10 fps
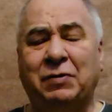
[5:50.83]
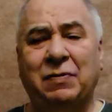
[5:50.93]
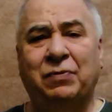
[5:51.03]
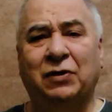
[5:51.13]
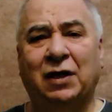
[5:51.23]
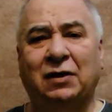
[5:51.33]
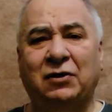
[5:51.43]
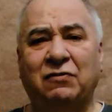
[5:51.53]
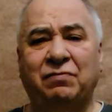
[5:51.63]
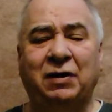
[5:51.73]
people that
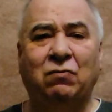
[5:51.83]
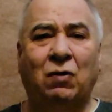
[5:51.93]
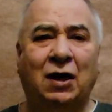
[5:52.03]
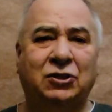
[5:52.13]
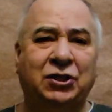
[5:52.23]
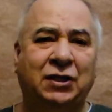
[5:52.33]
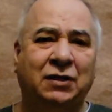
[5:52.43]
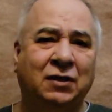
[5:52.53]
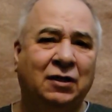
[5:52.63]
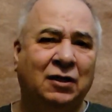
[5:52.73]
you've been watching,
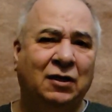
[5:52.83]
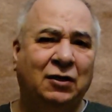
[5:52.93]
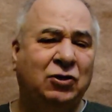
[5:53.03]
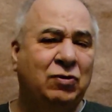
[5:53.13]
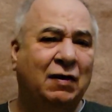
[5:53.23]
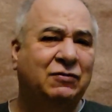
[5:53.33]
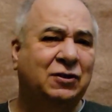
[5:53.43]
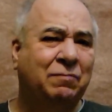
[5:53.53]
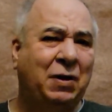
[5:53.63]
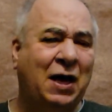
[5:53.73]
you have
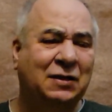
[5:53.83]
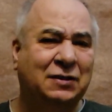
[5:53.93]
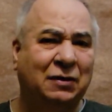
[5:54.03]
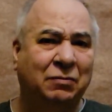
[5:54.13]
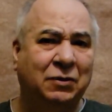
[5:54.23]
surpassed them,